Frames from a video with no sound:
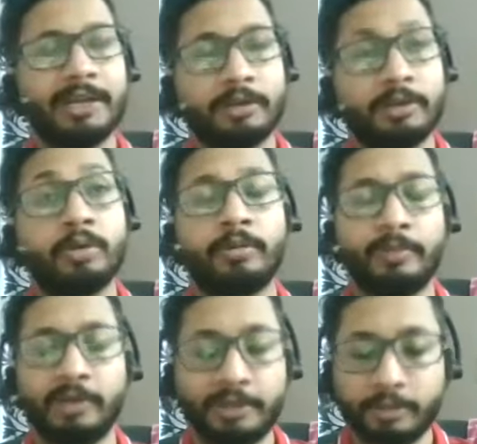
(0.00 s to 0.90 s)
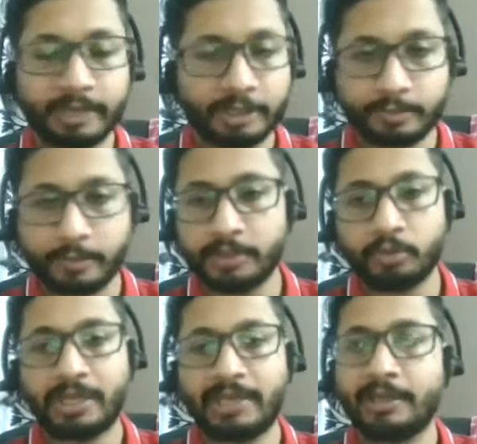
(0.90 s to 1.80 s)
you're a little bit expert
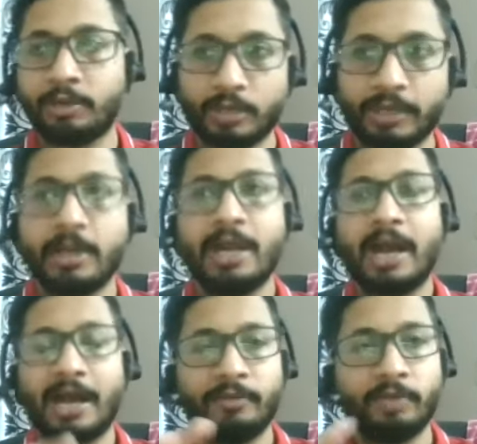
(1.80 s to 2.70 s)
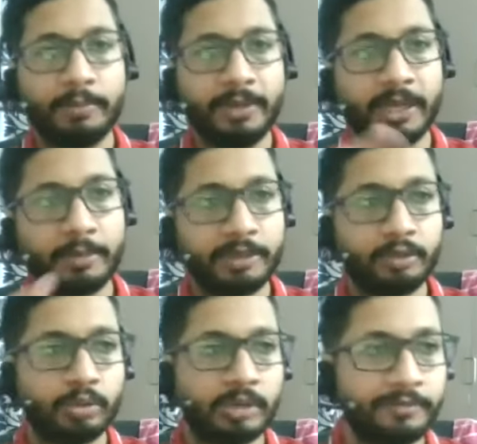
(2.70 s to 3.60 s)
on that, okay, I will be able
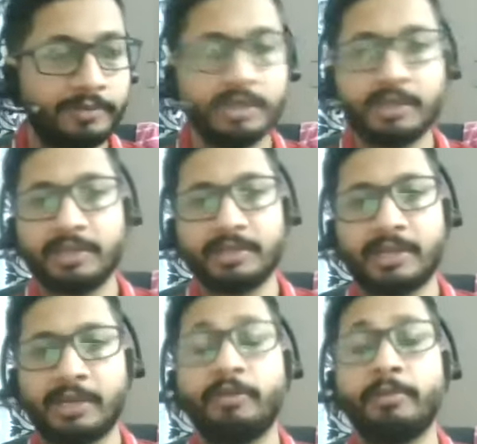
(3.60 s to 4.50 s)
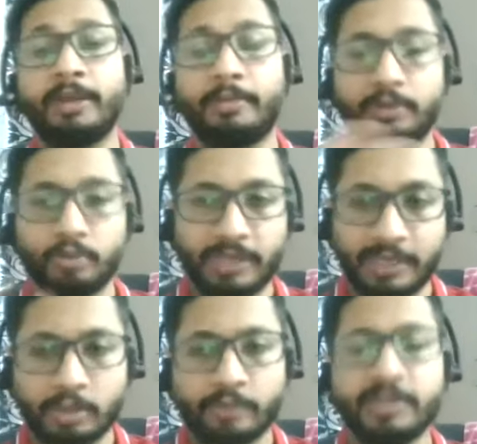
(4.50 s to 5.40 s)
to configure this. I will be able to
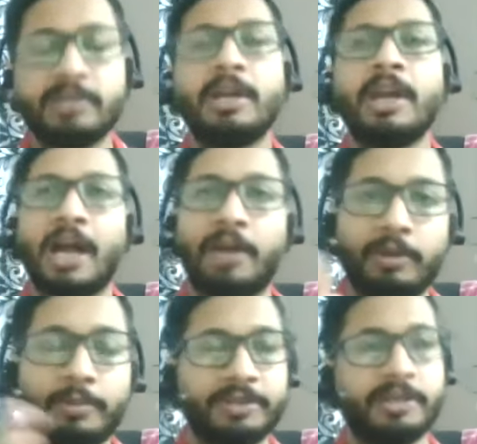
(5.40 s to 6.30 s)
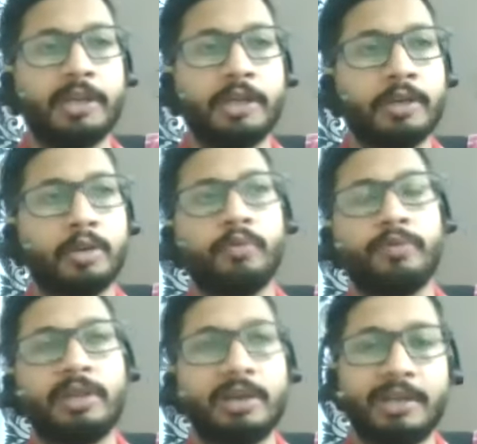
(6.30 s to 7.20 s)
take care of this. I will be sharing you
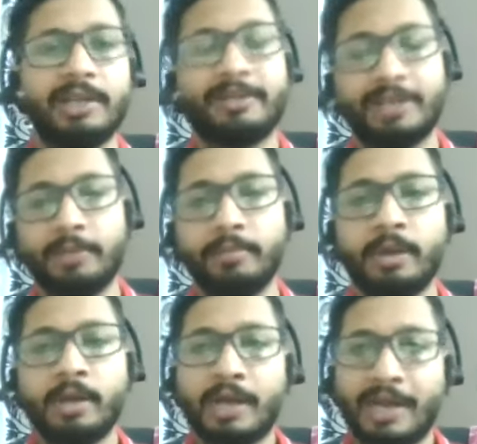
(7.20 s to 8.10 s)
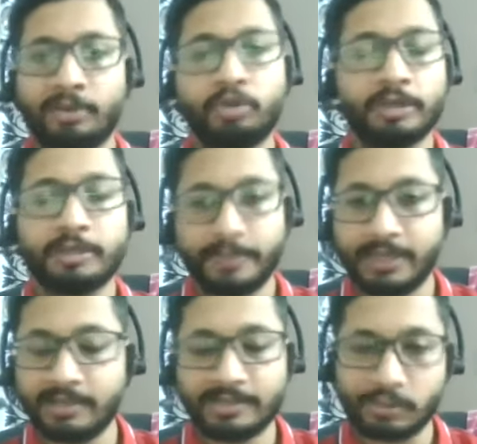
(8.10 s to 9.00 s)
with the real time hands-on
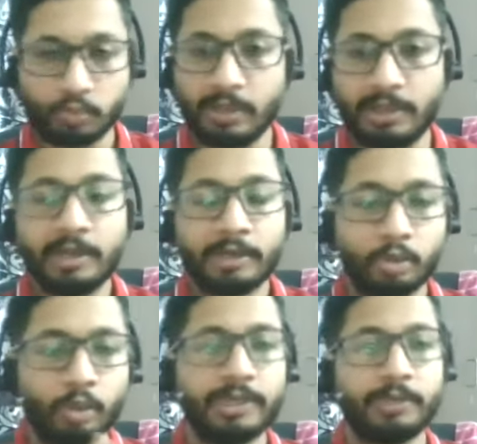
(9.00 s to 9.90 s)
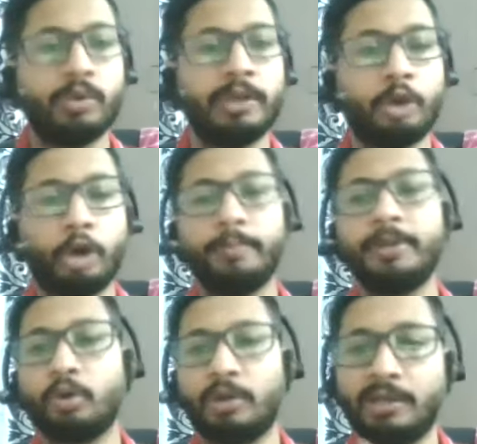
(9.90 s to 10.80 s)
experience as well. So it will not
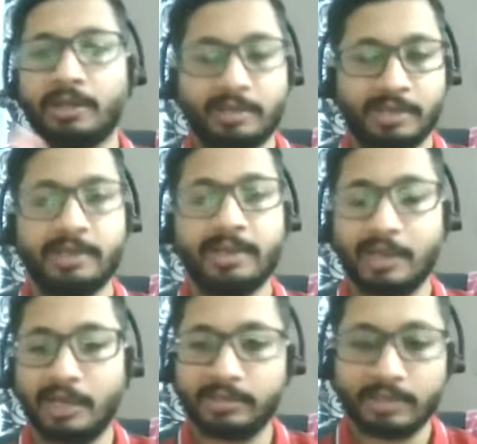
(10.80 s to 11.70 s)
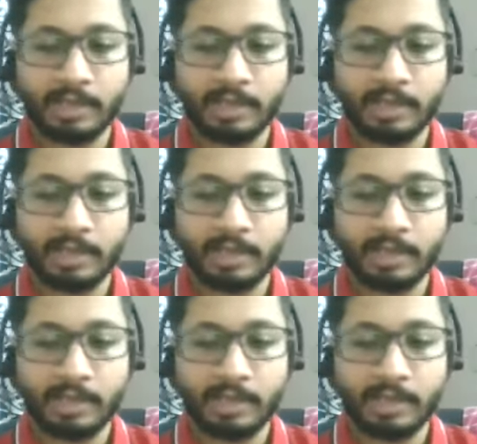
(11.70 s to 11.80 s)
be only a theory class.